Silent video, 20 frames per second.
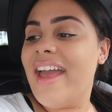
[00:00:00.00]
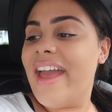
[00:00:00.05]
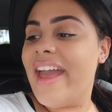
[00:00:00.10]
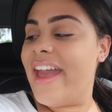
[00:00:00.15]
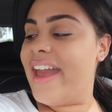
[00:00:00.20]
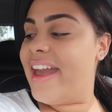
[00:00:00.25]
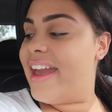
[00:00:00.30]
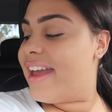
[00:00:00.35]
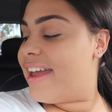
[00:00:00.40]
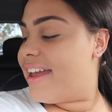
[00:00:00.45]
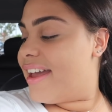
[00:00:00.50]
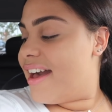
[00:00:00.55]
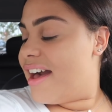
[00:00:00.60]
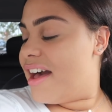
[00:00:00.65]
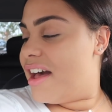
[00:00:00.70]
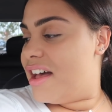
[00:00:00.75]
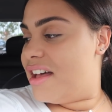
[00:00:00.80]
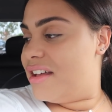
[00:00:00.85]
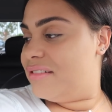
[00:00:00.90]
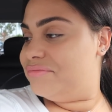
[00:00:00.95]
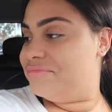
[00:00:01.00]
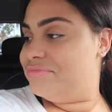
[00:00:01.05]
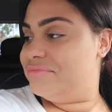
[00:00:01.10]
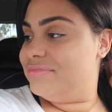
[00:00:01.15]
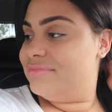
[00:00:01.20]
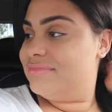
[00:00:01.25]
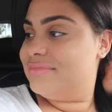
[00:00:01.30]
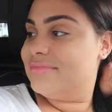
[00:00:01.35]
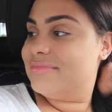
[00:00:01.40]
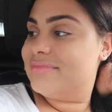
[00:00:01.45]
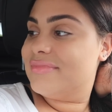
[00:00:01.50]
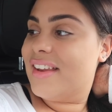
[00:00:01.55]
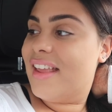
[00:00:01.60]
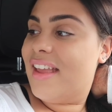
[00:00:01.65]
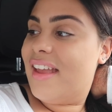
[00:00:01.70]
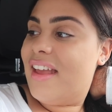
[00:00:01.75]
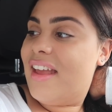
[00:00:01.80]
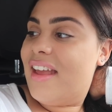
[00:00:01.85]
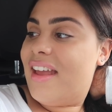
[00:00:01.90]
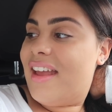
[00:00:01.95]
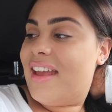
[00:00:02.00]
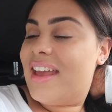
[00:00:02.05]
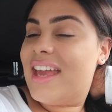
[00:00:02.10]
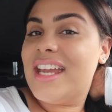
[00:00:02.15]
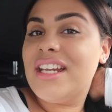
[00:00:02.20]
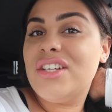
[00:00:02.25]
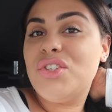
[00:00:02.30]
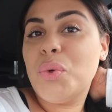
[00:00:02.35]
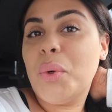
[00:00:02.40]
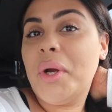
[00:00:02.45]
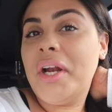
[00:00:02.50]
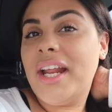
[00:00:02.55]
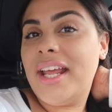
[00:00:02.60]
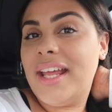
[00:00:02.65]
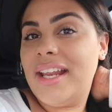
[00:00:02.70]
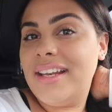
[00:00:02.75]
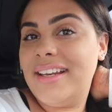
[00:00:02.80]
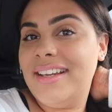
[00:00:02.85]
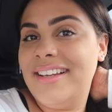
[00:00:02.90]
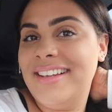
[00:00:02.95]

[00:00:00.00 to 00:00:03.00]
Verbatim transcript: hey, um, hey Jordan.